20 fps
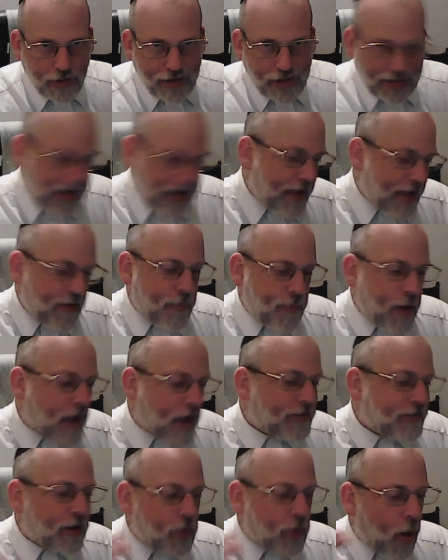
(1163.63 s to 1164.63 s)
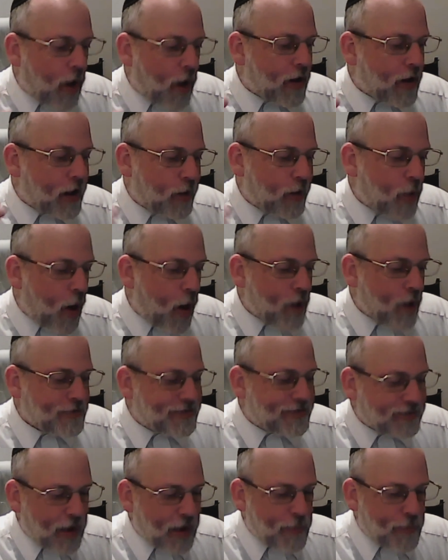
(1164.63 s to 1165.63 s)
And even a person, quote unquote,
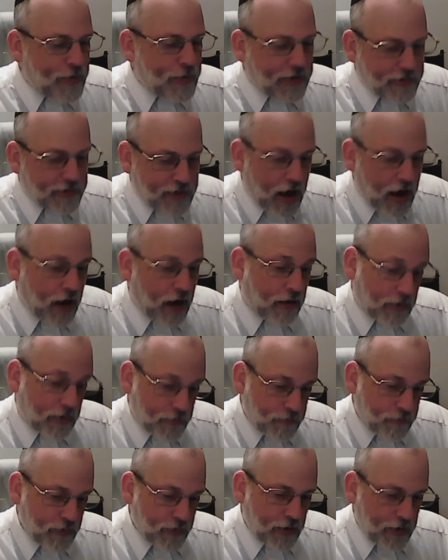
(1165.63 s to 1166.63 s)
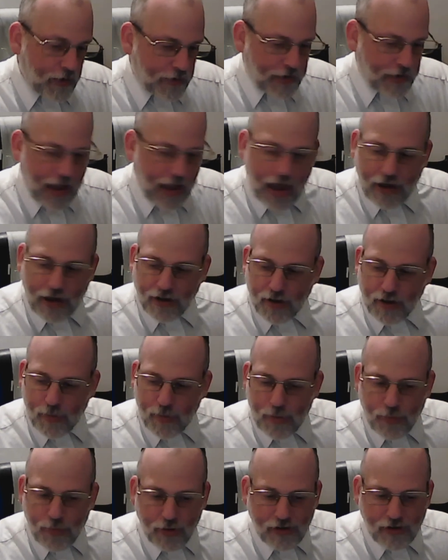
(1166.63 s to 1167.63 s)
slip of the tongue. Yeah, it can be
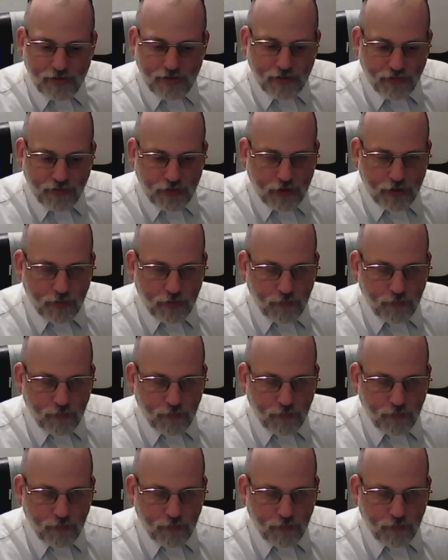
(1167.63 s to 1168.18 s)
pretty severe.